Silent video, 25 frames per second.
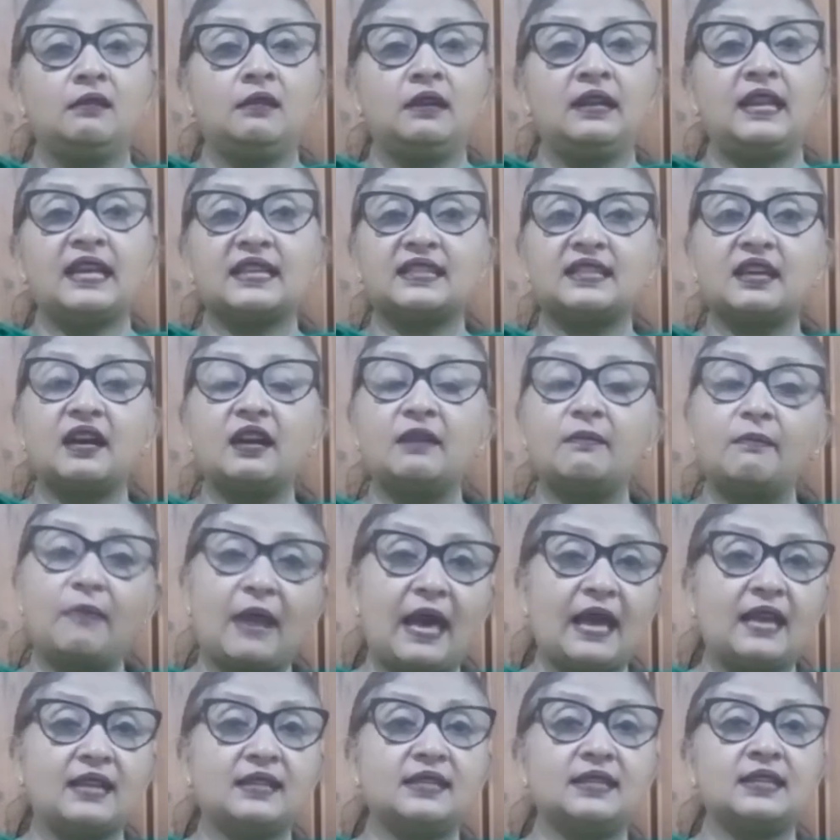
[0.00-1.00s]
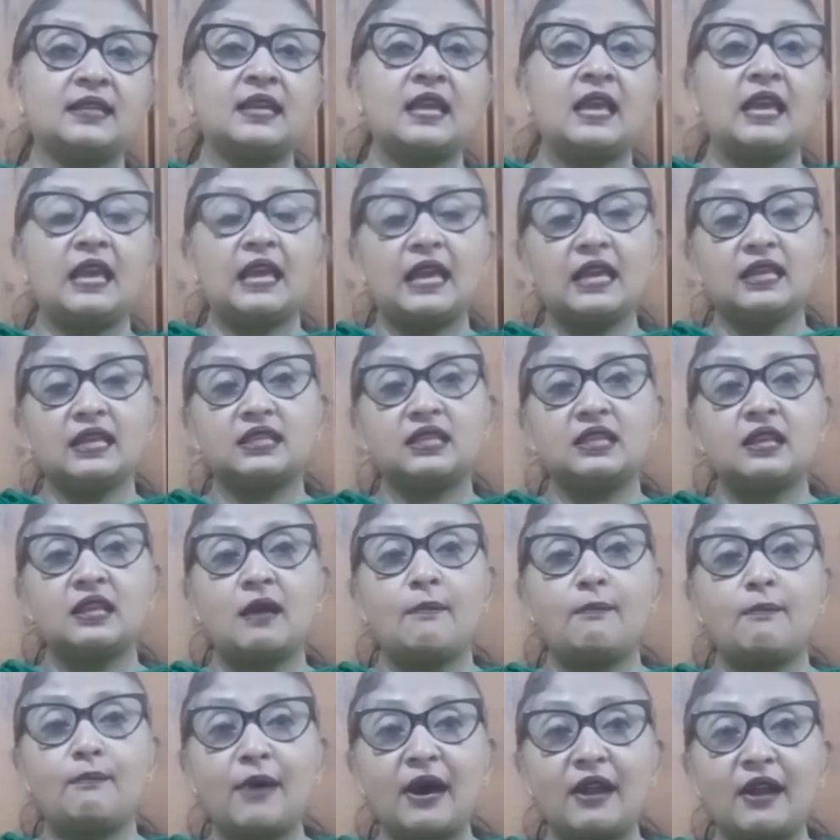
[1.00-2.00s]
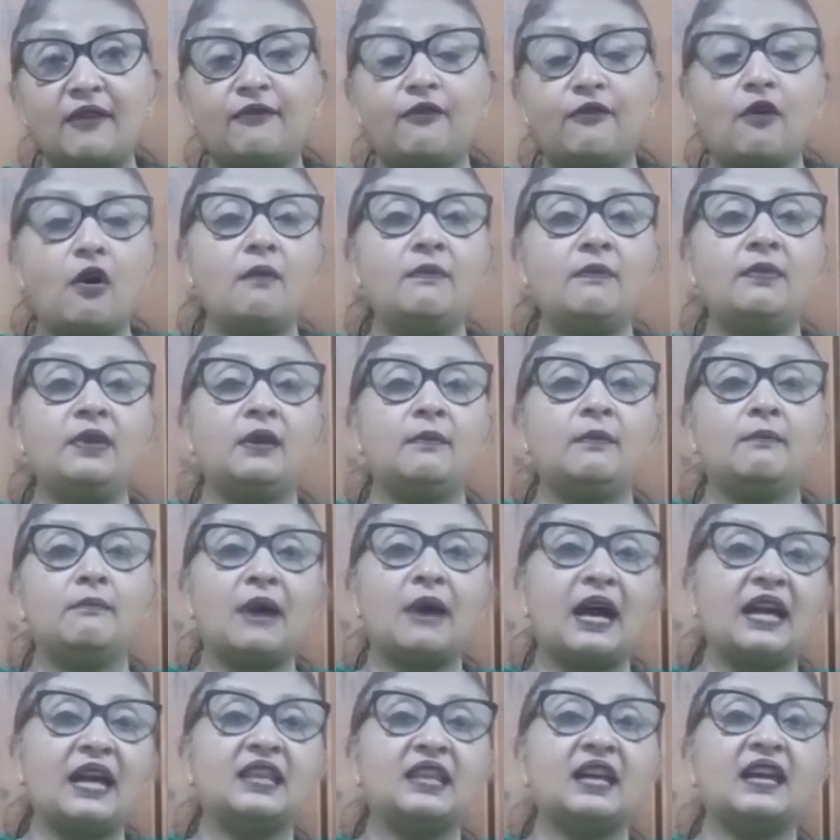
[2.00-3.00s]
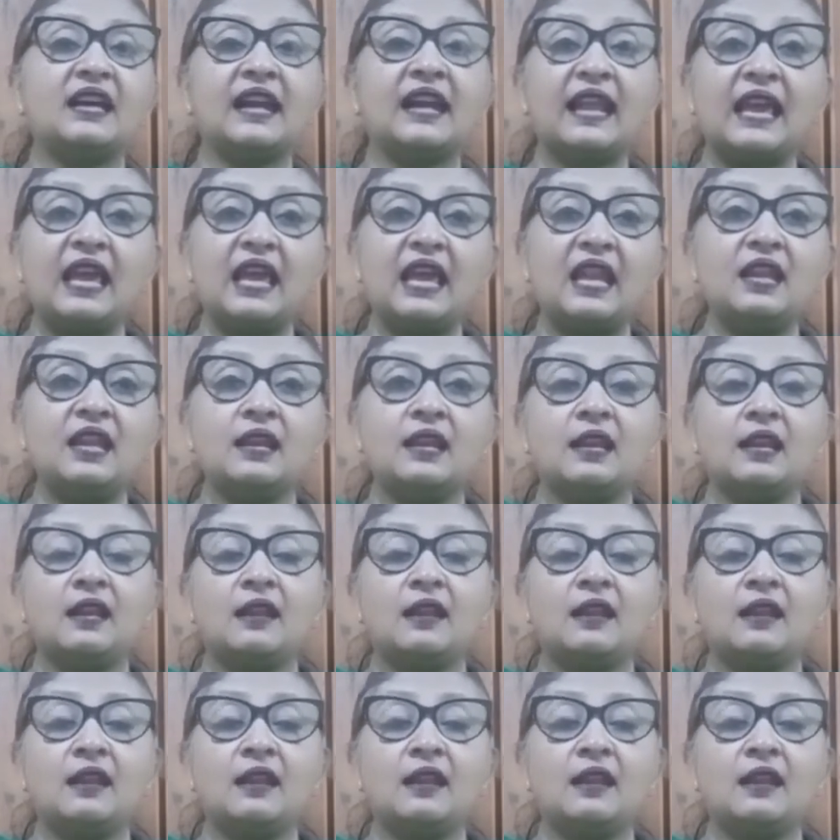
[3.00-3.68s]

desert plants is performed by the green